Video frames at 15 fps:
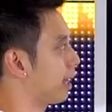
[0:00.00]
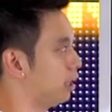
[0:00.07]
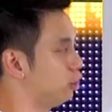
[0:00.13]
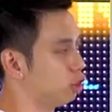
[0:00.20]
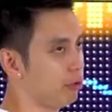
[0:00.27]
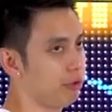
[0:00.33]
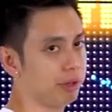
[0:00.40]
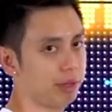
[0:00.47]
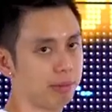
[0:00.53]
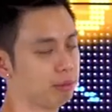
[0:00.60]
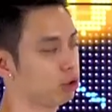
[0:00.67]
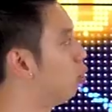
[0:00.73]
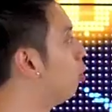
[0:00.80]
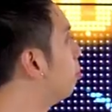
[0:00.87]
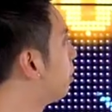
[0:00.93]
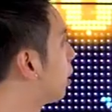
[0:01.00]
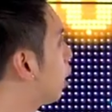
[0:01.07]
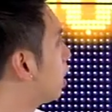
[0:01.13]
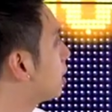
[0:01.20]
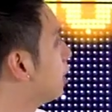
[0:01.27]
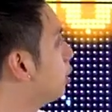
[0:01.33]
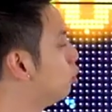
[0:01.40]
I can generate them? So
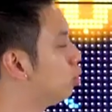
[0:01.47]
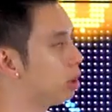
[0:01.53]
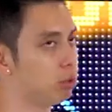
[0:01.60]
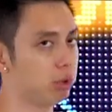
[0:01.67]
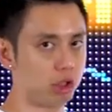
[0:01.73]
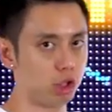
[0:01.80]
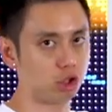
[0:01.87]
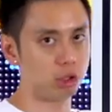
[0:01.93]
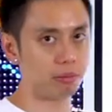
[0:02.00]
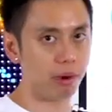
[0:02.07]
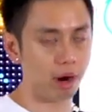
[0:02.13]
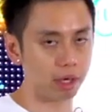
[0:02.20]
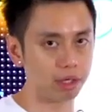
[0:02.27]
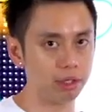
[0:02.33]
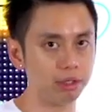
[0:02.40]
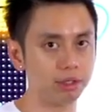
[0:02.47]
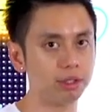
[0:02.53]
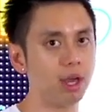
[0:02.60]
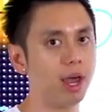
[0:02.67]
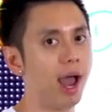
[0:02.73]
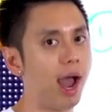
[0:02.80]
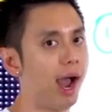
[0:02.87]
because I knew they were digital marketers,
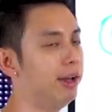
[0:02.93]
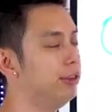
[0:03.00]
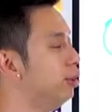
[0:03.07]
I